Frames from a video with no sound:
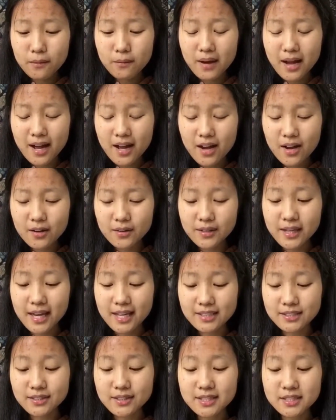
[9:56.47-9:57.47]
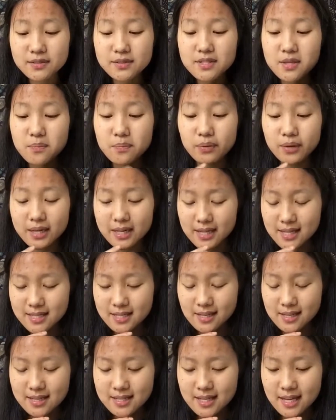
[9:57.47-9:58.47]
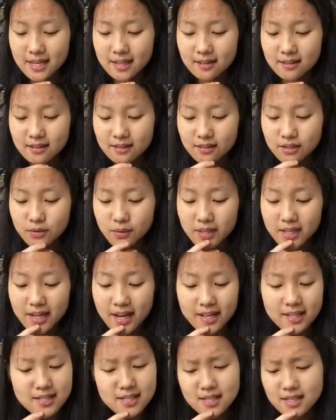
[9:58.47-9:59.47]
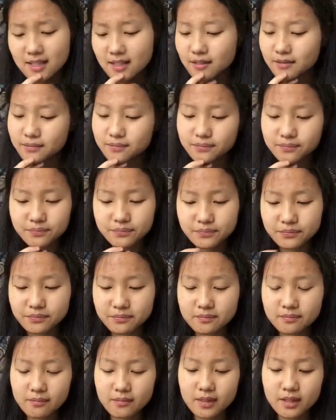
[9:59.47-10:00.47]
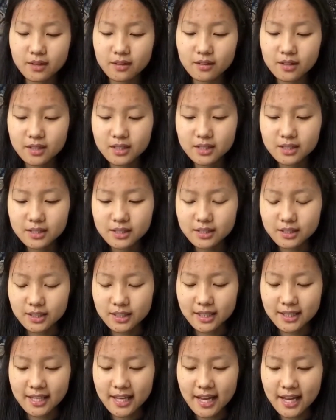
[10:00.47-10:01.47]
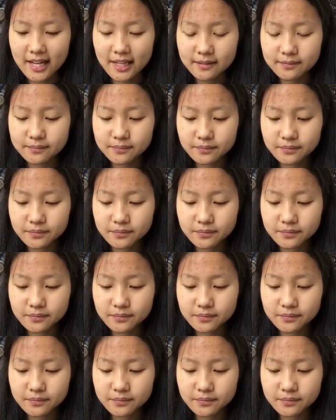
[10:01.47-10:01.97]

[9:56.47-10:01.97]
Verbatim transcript: Wow. Yeah, so this is the prettiest sunset 2019. Look at that.